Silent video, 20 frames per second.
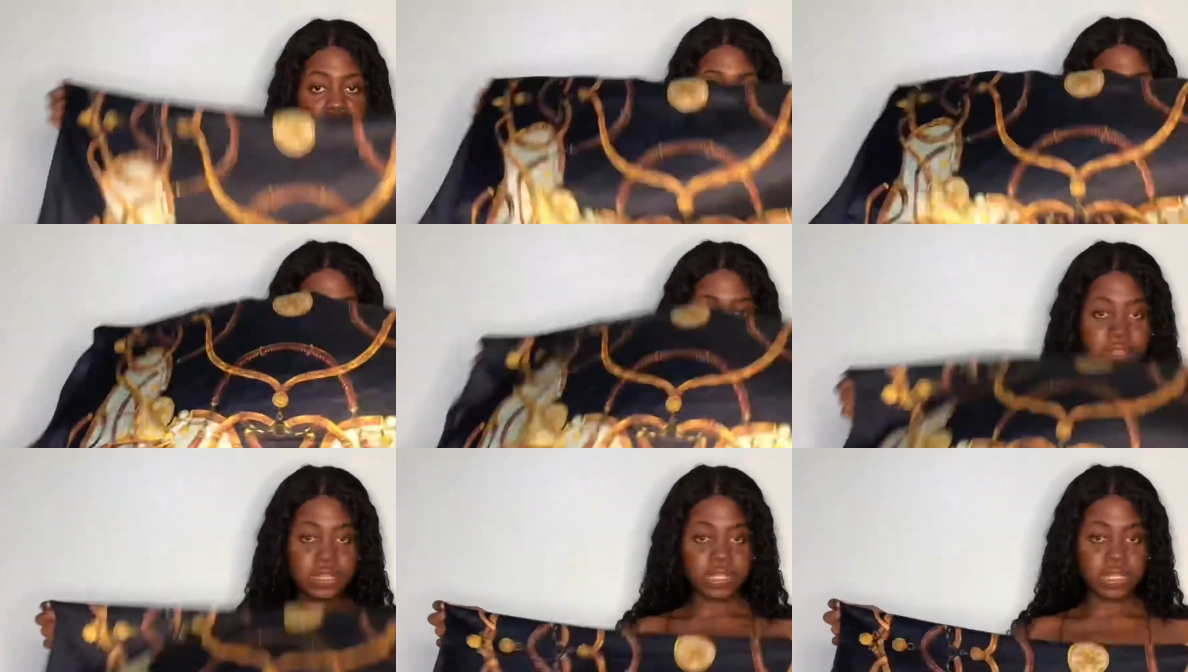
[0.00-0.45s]

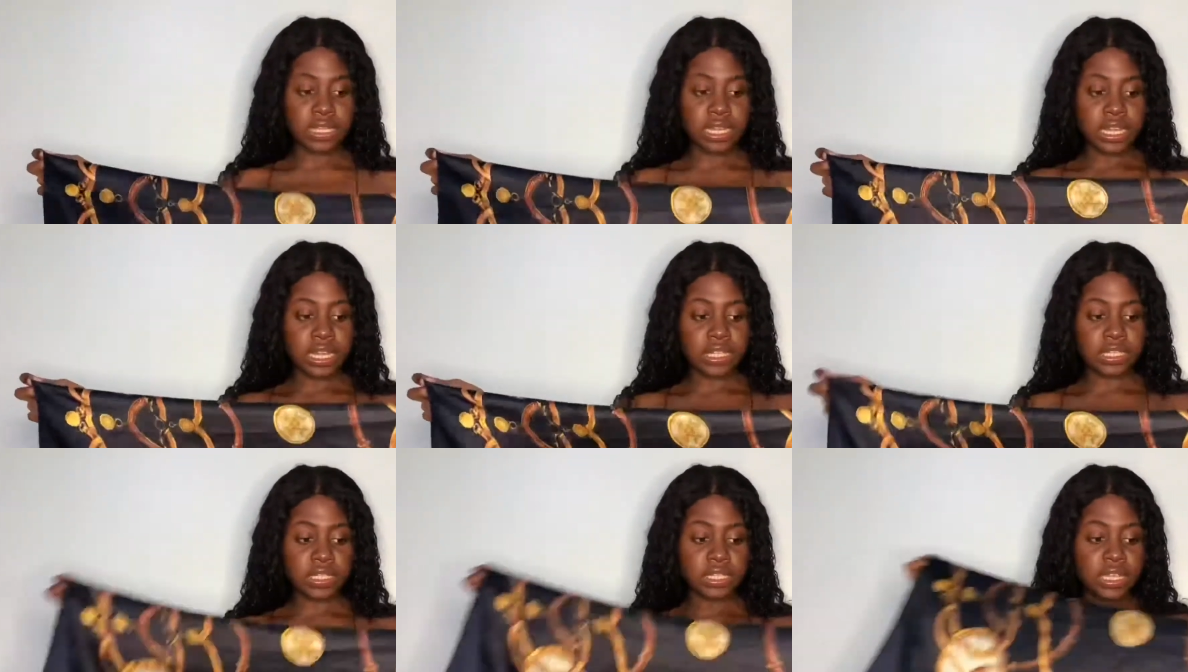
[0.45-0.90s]

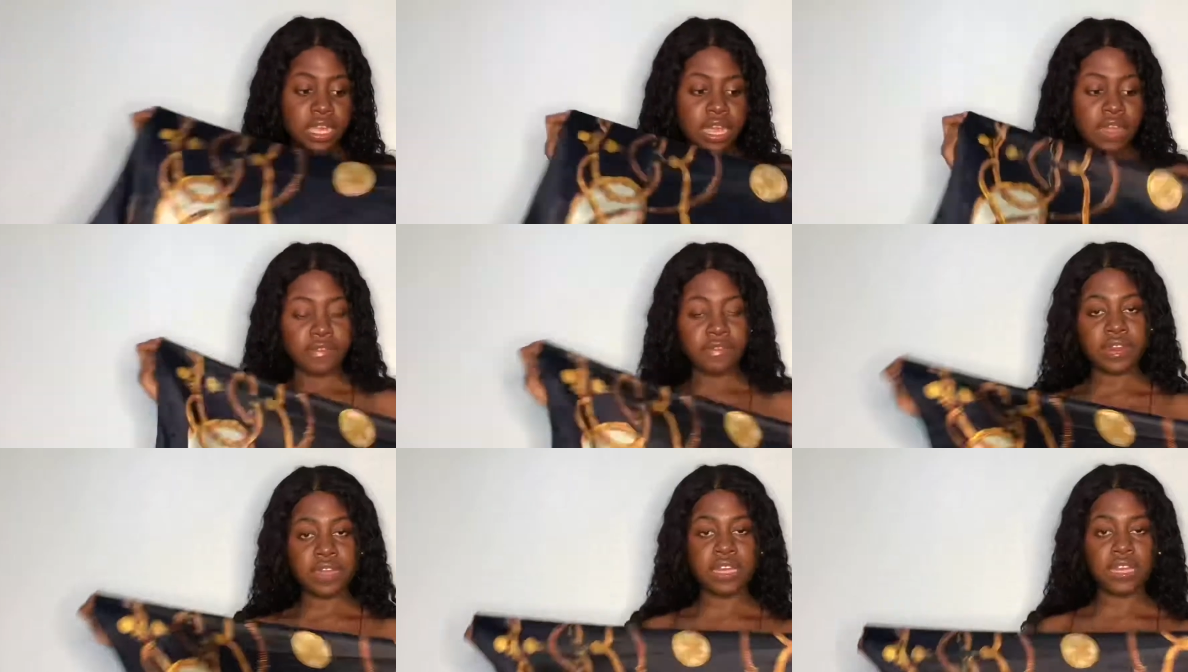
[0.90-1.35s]
vintage scarf
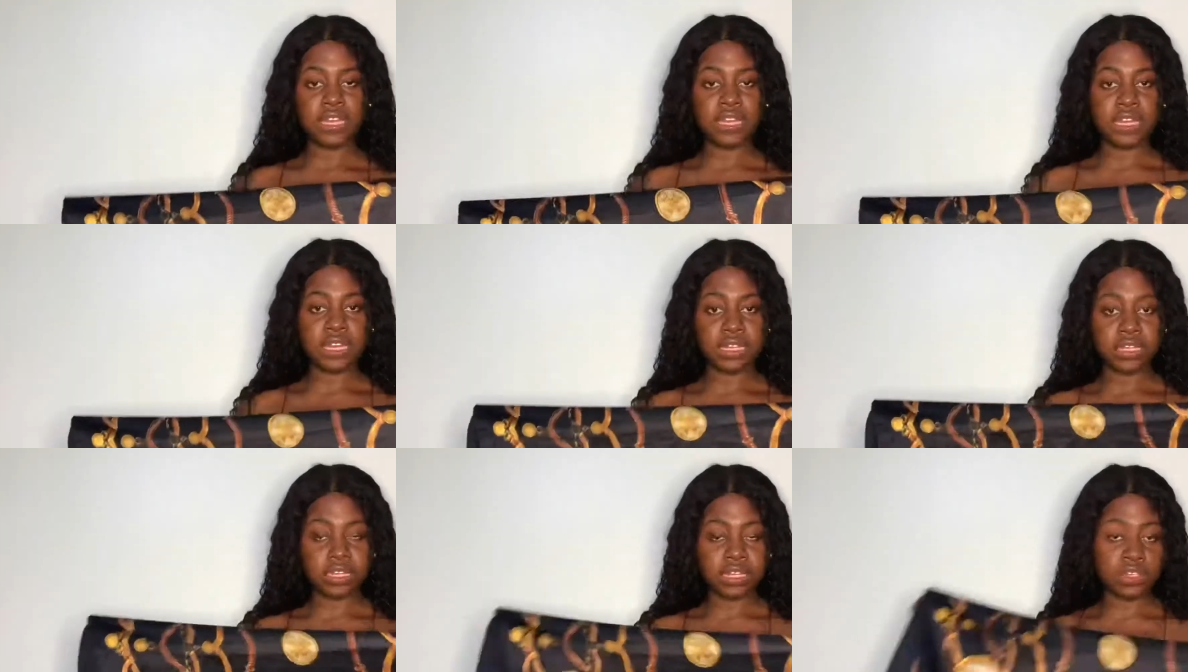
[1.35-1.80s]

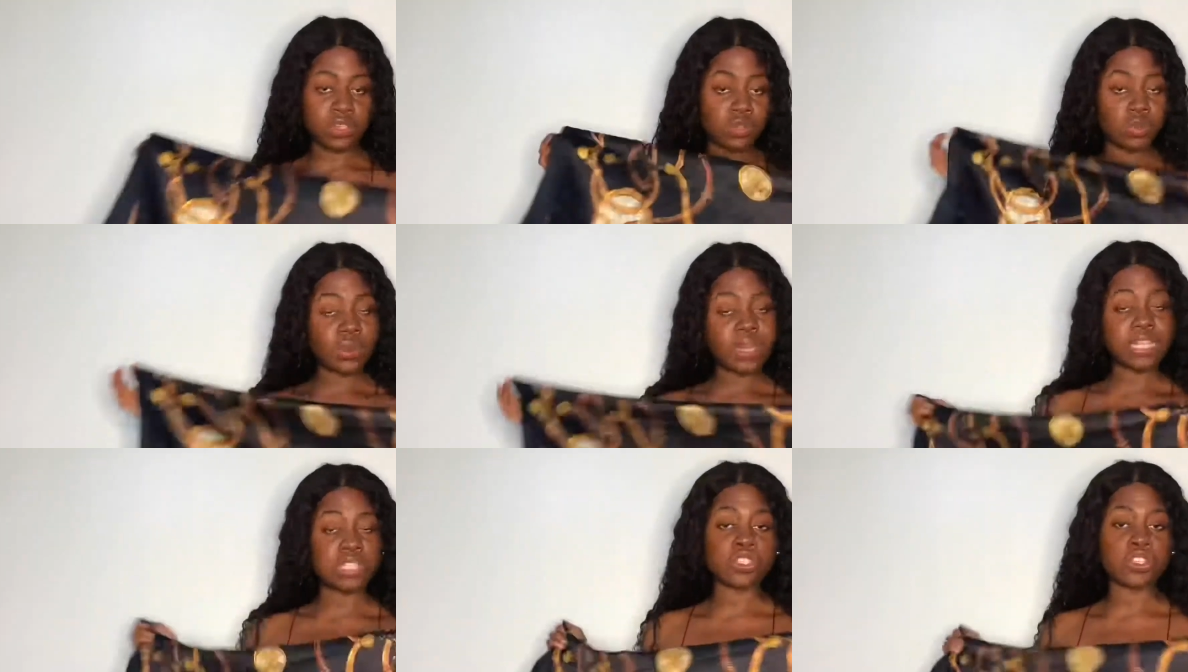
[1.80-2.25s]
into
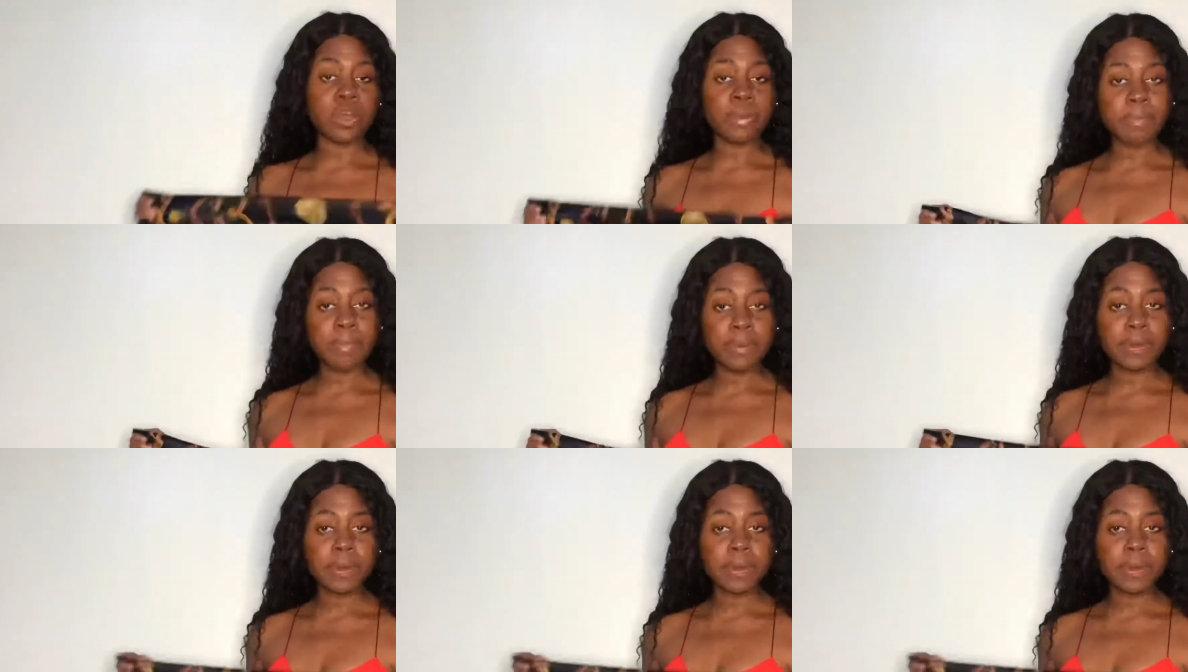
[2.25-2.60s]
a top